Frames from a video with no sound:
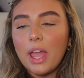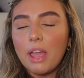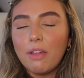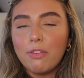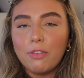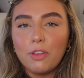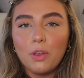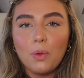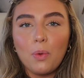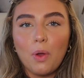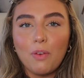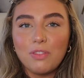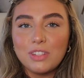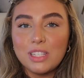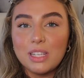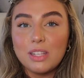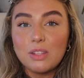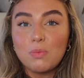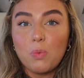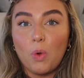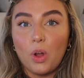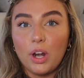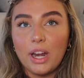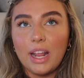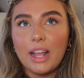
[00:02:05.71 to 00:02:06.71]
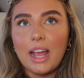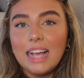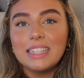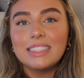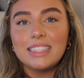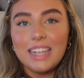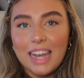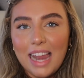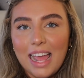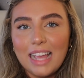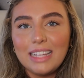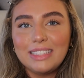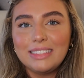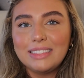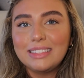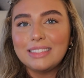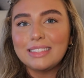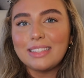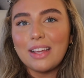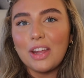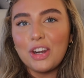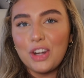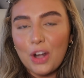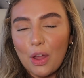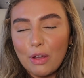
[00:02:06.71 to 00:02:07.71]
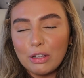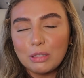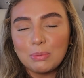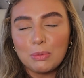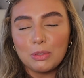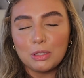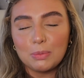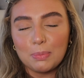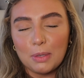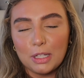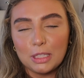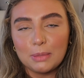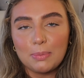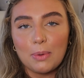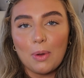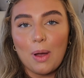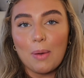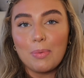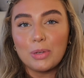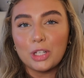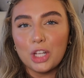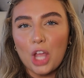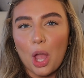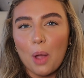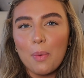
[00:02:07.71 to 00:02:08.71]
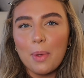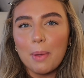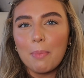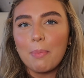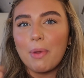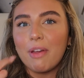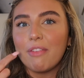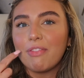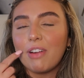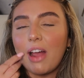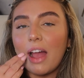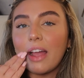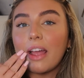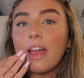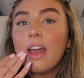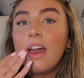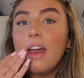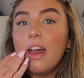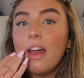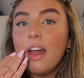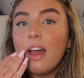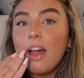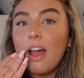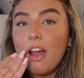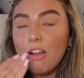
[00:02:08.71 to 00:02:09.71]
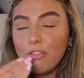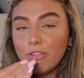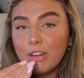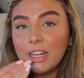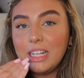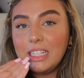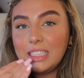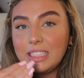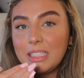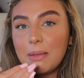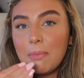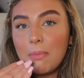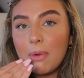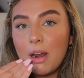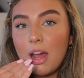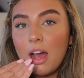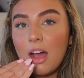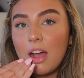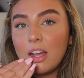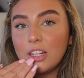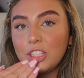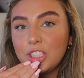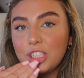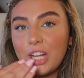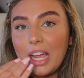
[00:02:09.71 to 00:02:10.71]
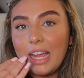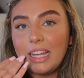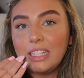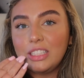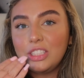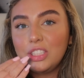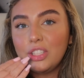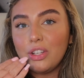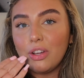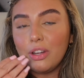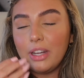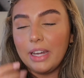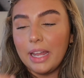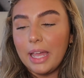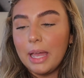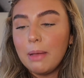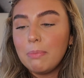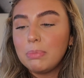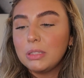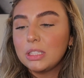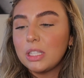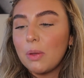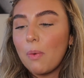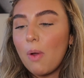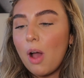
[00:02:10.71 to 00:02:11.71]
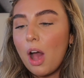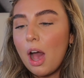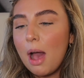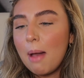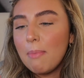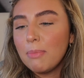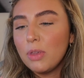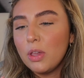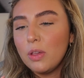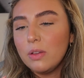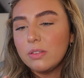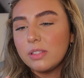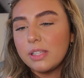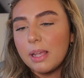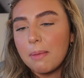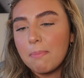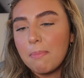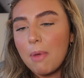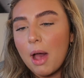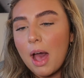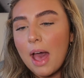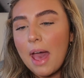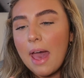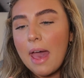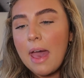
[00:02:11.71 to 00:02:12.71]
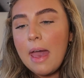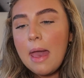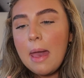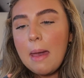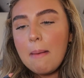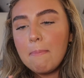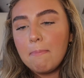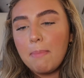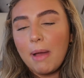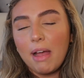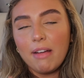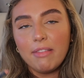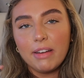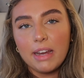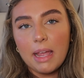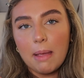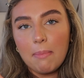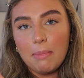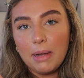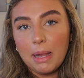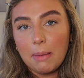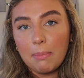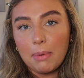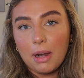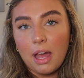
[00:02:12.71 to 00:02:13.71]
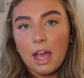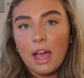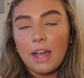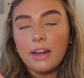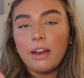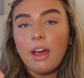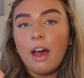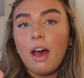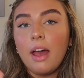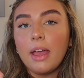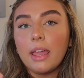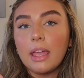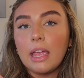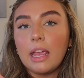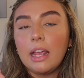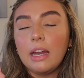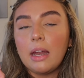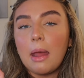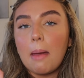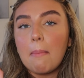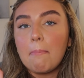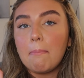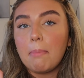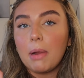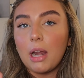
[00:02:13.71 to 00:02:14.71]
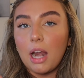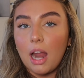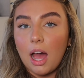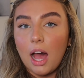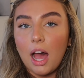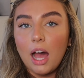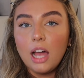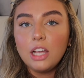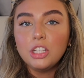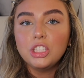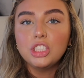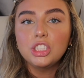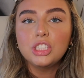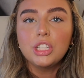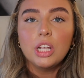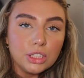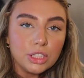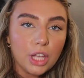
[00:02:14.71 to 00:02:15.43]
If you obviously want it as less noticeable as possible, I would go in with like a really similar shade to your lips. So I'm using my Barry M lip liner in blush.